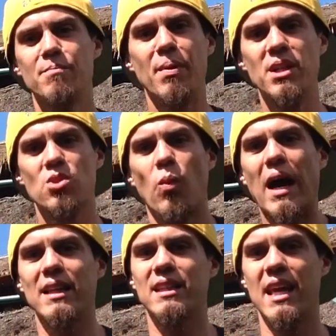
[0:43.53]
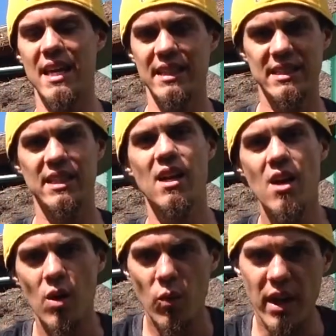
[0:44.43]
Bunch of wild kids
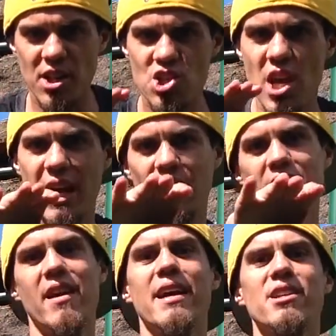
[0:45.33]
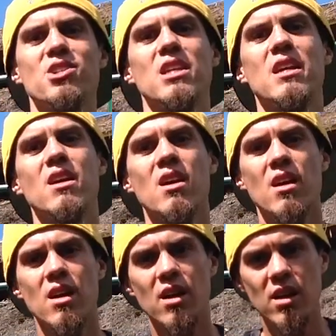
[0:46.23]
want to channel their energy.
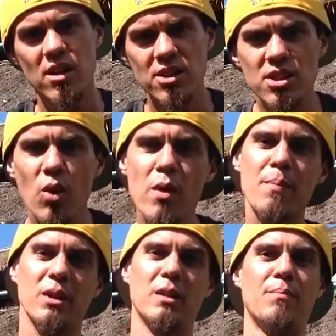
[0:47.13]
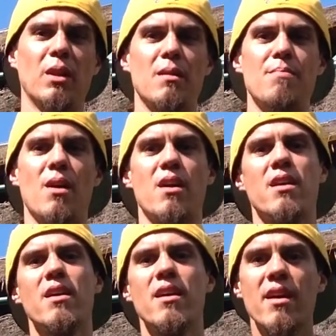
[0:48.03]
So we built a pull-up bar.
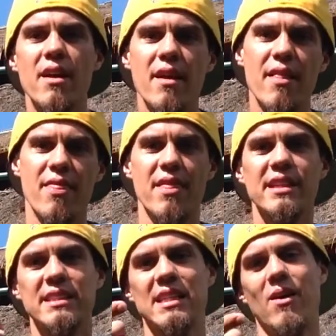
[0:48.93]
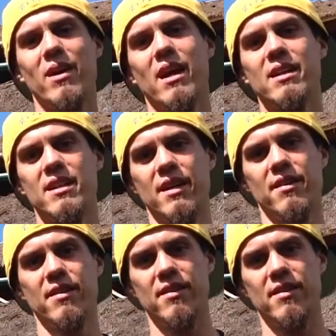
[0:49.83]
And this is how it got done.